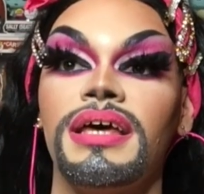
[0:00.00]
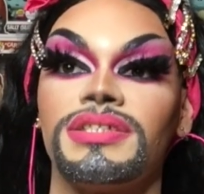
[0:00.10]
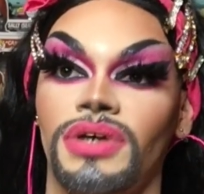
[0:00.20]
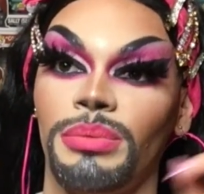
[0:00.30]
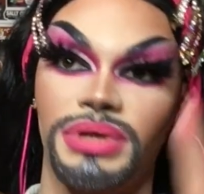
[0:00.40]

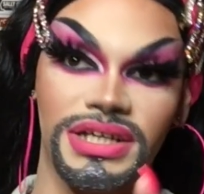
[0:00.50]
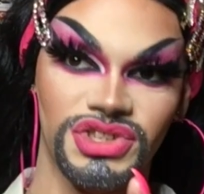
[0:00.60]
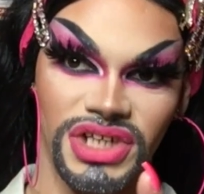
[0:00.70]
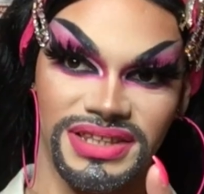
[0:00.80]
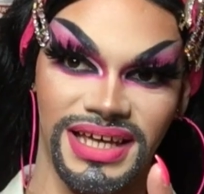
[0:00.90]
So I hope you guys
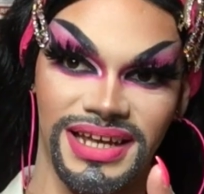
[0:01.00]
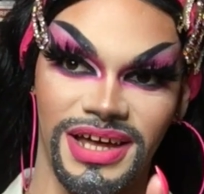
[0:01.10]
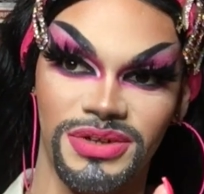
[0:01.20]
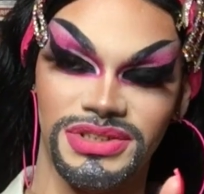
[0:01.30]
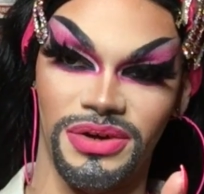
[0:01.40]
check that
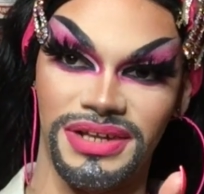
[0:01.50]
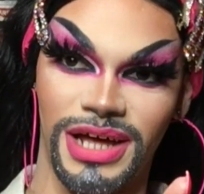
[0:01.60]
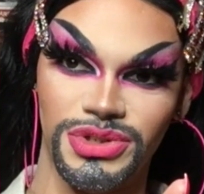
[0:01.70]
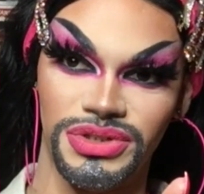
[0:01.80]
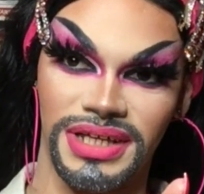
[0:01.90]
out on
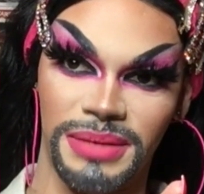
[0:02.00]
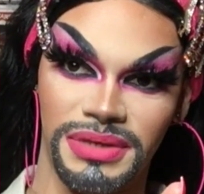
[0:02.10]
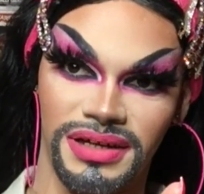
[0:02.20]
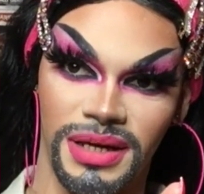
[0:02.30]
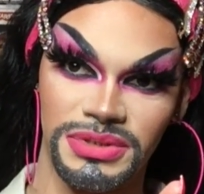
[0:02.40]

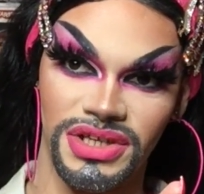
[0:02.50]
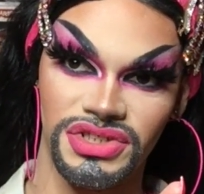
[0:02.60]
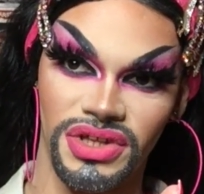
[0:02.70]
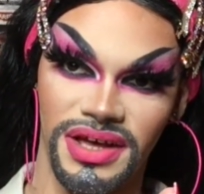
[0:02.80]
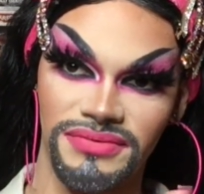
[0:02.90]
nowturningapp.com
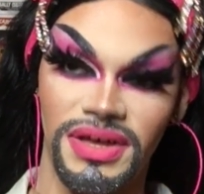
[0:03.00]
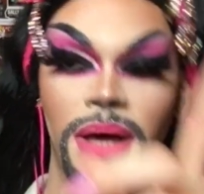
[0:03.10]
slash live,